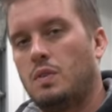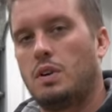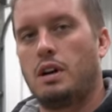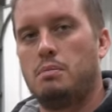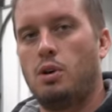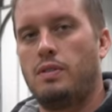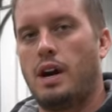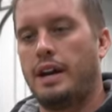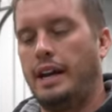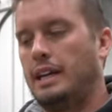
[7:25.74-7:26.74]
we're gonna move
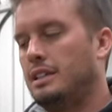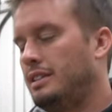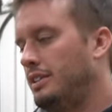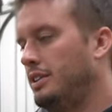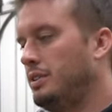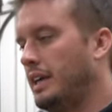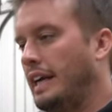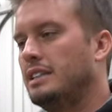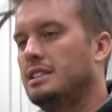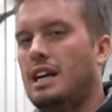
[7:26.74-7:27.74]
on into the
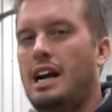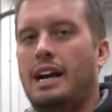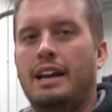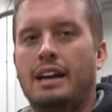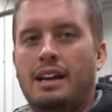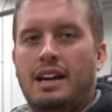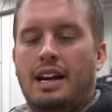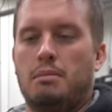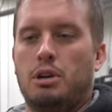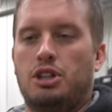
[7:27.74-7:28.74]
inside
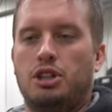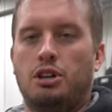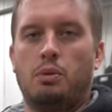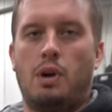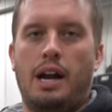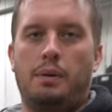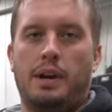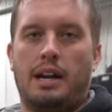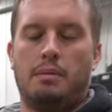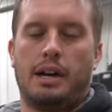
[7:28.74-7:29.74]
and I'm gonna show you why
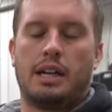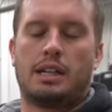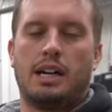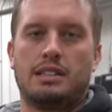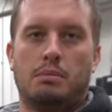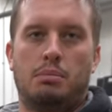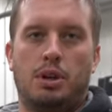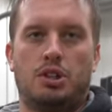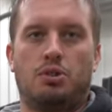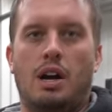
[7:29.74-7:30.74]
we had to make a custom
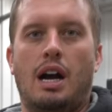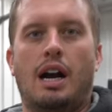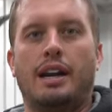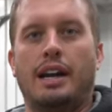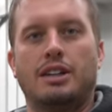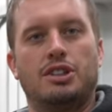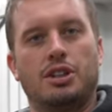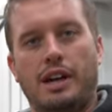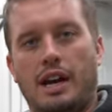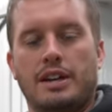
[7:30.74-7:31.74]
push rod and
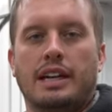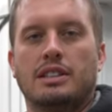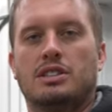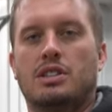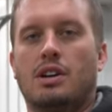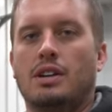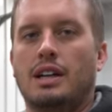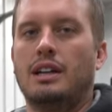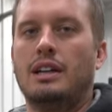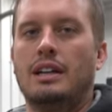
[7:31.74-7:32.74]
show you how to install
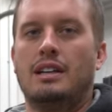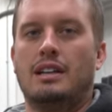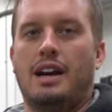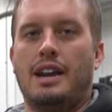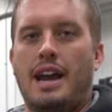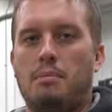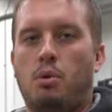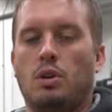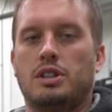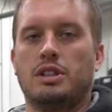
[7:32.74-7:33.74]
it on that
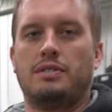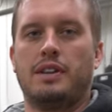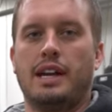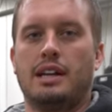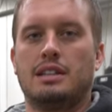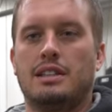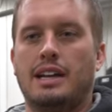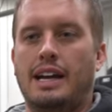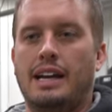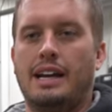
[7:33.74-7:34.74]
portion of things.
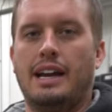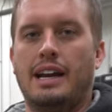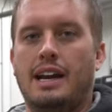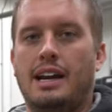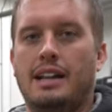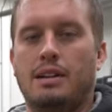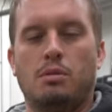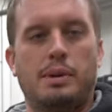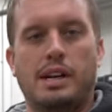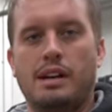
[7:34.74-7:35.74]
And uh, then
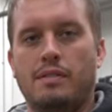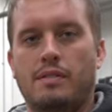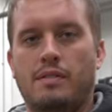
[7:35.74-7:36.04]
we'll be done.